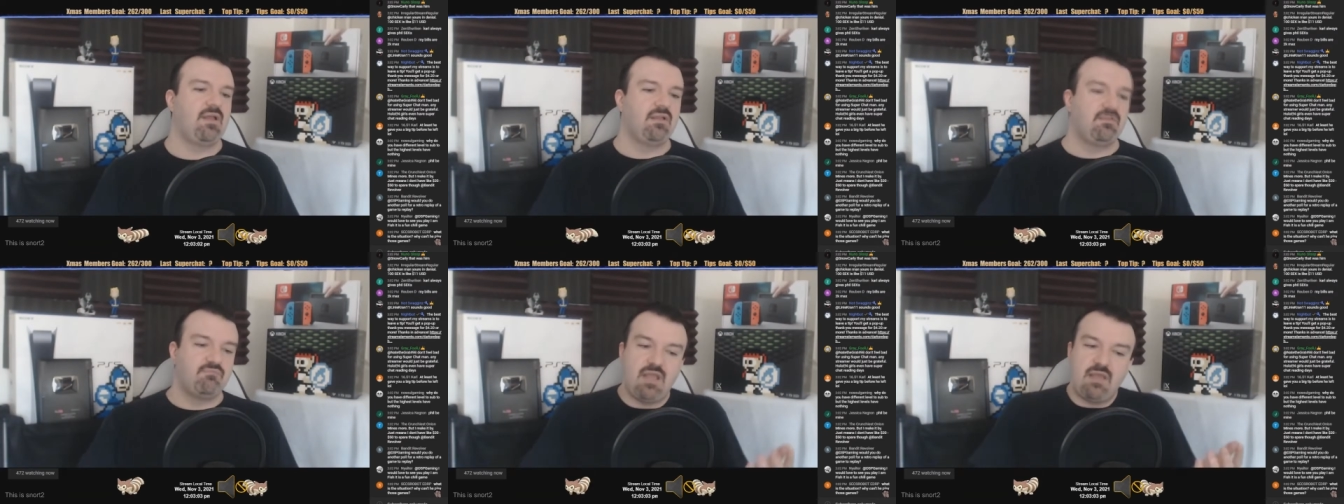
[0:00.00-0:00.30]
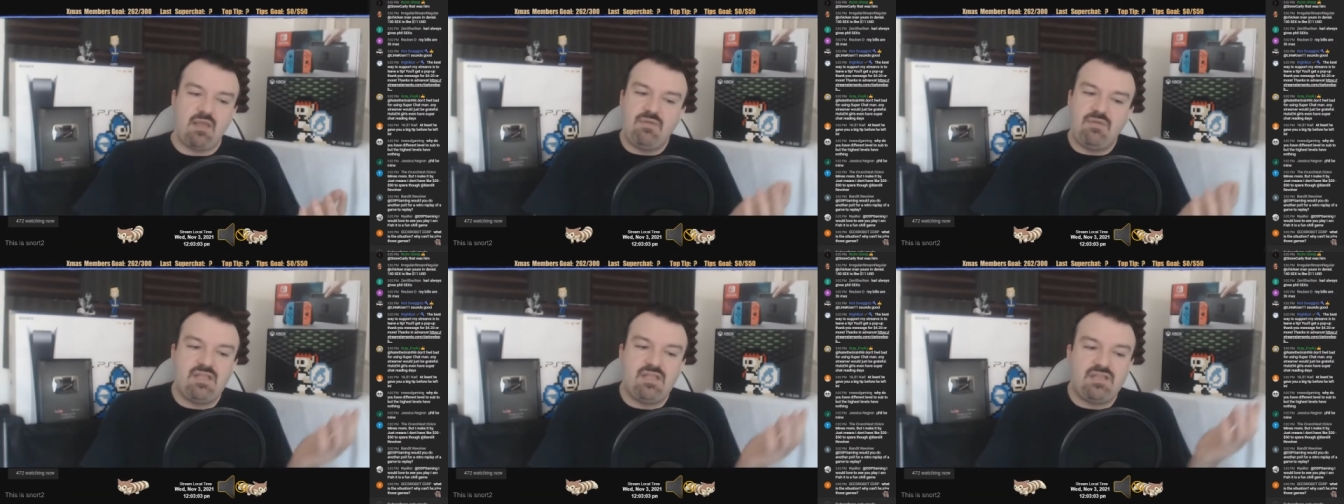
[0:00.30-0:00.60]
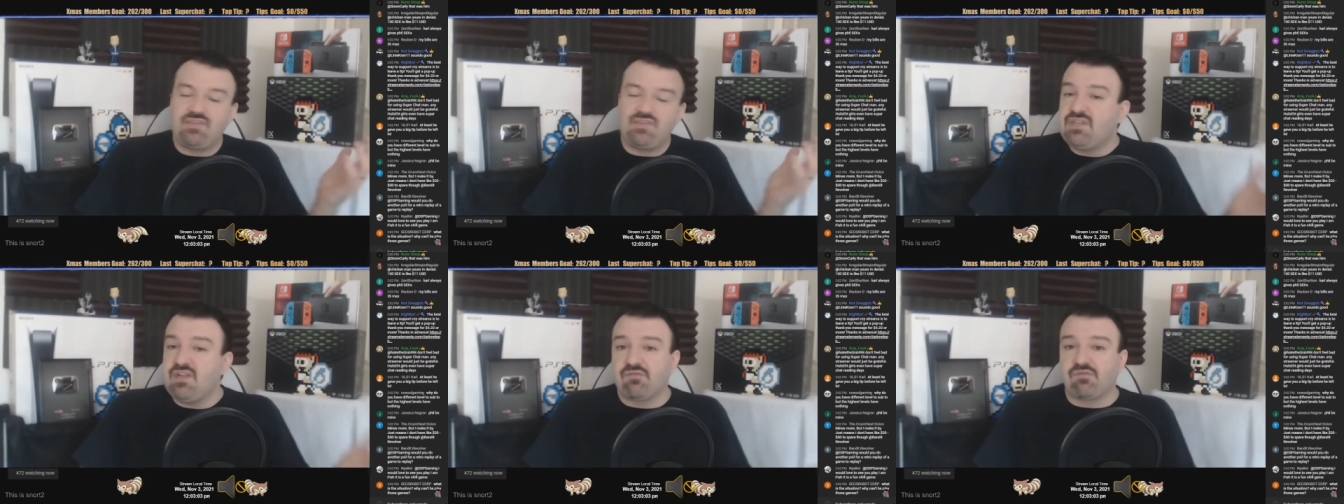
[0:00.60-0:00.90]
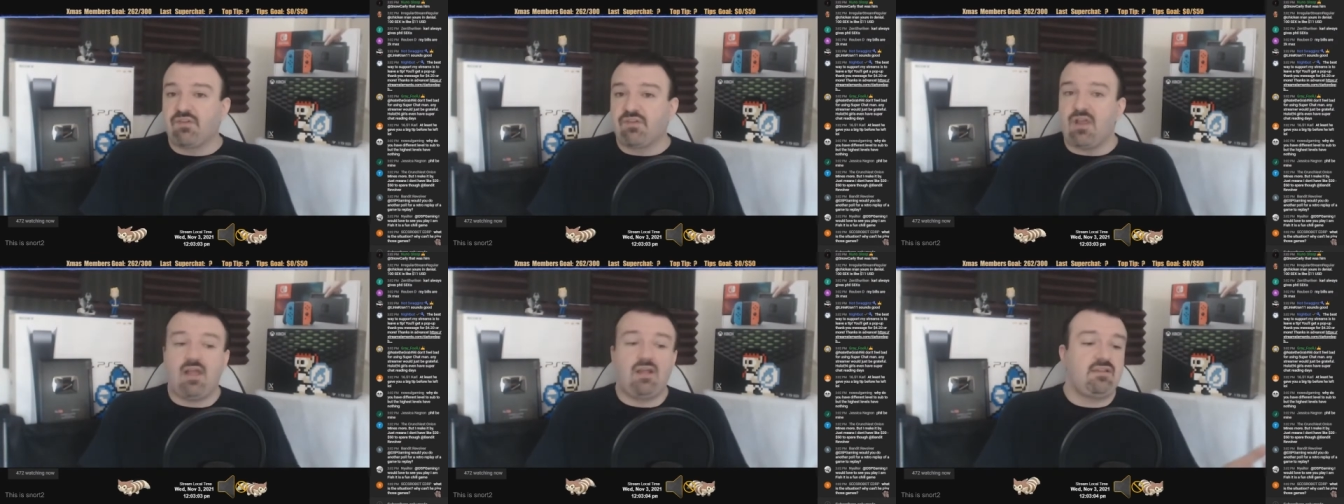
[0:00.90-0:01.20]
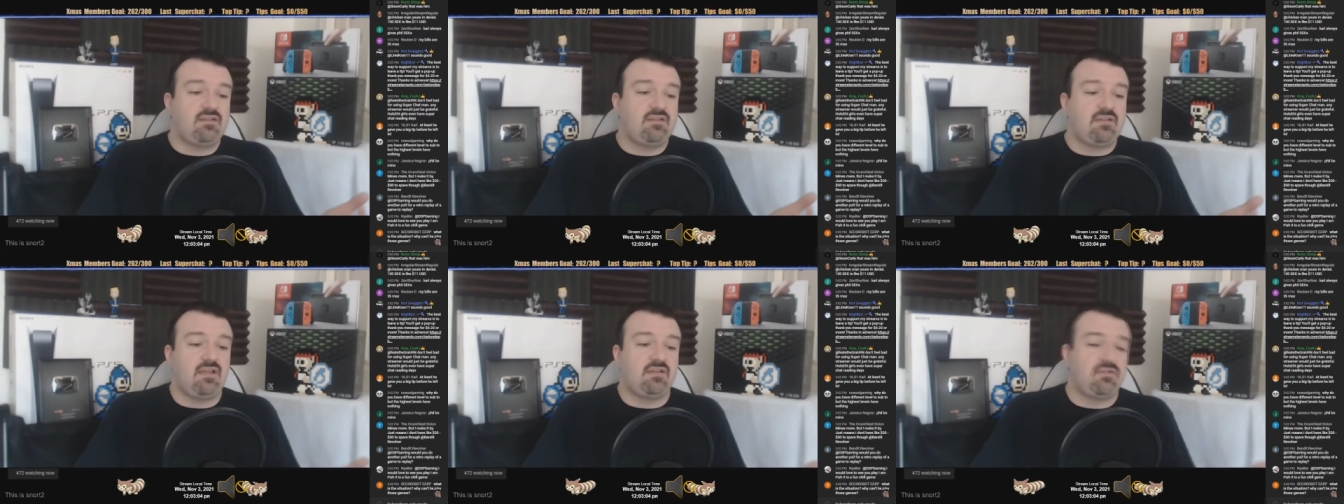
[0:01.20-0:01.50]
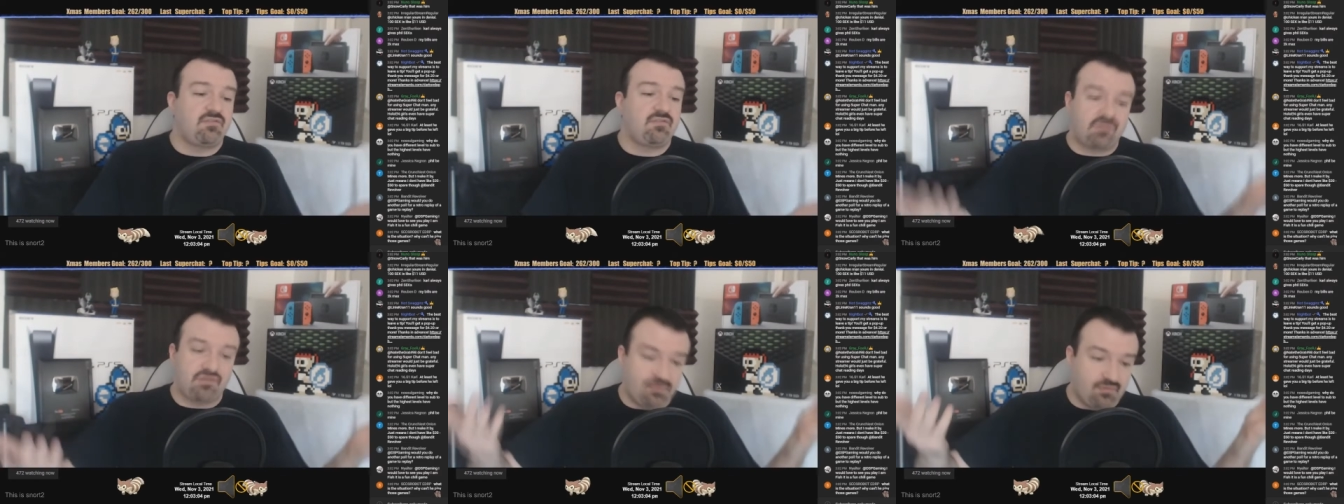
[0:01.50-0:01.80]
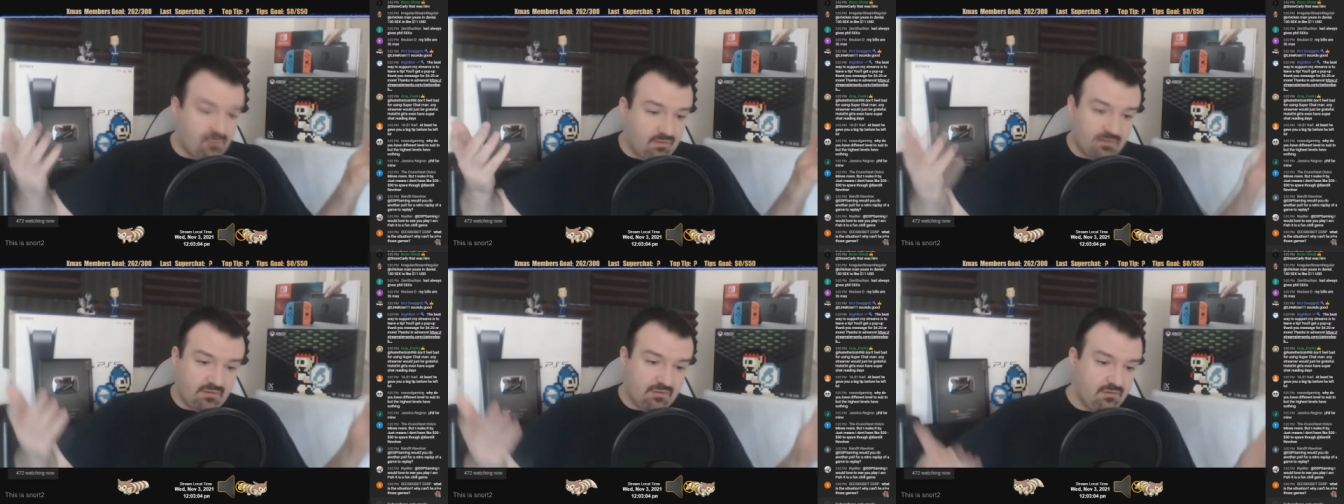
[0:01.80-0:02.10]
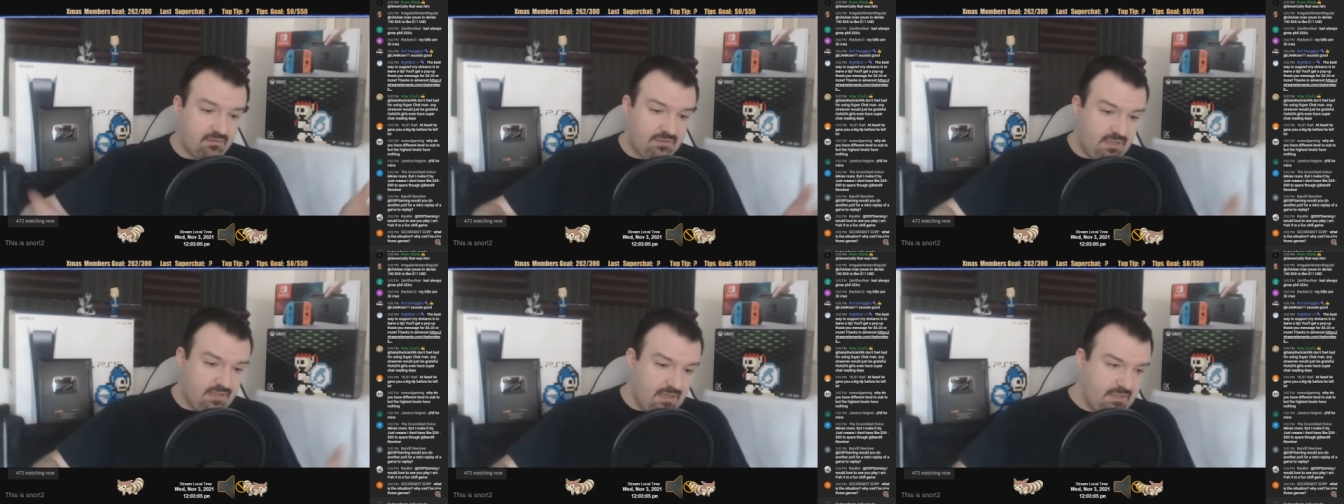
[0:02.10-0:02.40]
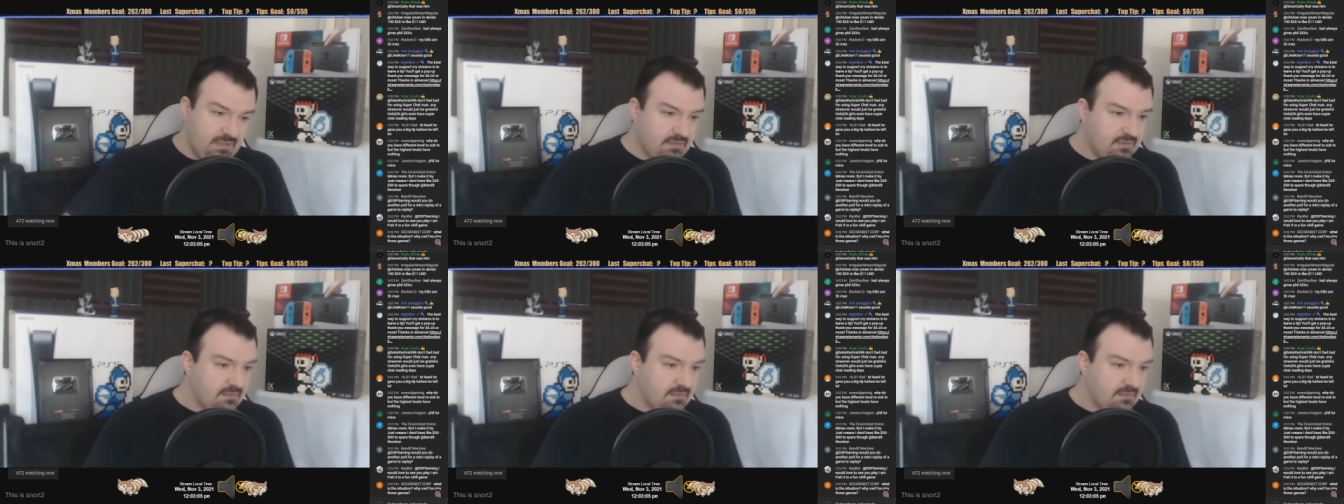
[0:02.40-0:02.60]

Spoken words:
Maybe it's different on Nintendo Store, okay?